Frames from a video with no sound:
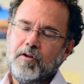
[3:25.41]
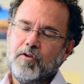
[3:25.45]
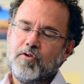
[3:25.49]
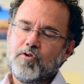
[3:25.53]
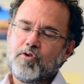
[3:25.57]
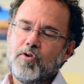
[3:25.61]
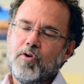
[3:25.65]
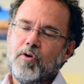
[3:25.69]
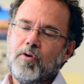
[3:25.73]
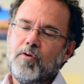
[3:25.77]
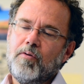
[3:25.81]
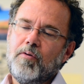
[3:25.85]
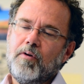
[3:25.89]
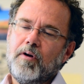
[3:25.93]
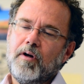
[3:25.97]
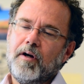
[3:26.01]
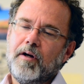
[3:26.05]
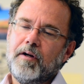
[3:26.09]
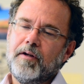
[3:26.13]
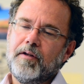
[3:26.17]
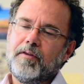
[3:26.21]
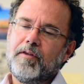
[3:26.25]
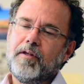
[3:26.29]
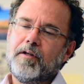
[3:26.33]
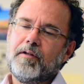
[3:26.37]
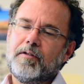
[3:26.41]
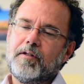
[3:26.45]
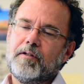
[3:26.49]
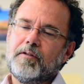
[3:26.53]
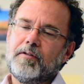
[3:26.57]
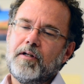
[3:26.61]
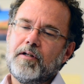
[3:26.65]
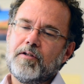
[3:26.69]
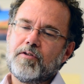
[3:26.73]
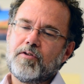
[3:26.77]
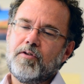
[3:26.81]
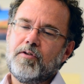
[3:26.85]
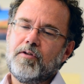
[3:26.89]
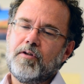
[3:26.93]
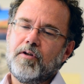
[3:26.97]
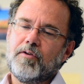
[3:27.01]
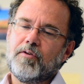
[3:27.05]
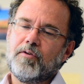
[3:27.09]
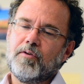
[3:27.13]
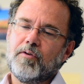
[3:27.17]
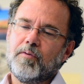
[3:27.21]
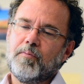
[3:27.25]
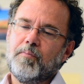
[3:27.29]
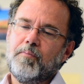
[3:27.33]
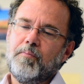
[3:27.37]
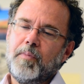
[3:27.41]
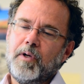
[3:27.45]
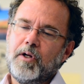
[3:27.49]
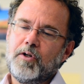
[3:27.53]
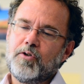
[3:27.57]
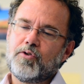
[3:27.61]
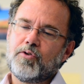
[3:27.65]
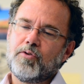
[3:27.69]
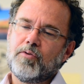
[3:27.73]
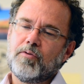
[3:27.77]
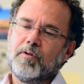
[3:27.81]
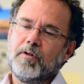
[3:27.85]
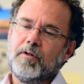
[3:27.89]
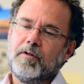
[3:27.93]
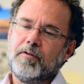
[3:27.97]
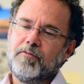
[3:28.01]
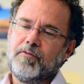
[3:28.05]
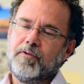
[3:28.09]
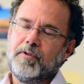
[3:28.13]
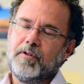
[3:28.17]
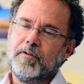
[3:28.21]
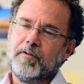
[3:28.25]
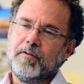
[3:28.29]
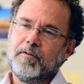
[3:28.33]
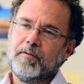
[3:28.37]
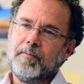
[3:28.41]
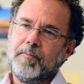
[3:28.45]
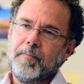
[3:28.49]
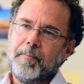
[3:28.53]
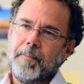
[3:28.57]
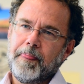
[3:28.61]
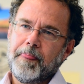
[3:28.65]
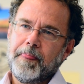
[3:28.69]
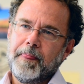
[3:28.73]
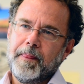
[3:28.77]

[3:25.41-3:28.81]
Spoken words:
And so I think that that's another measure of the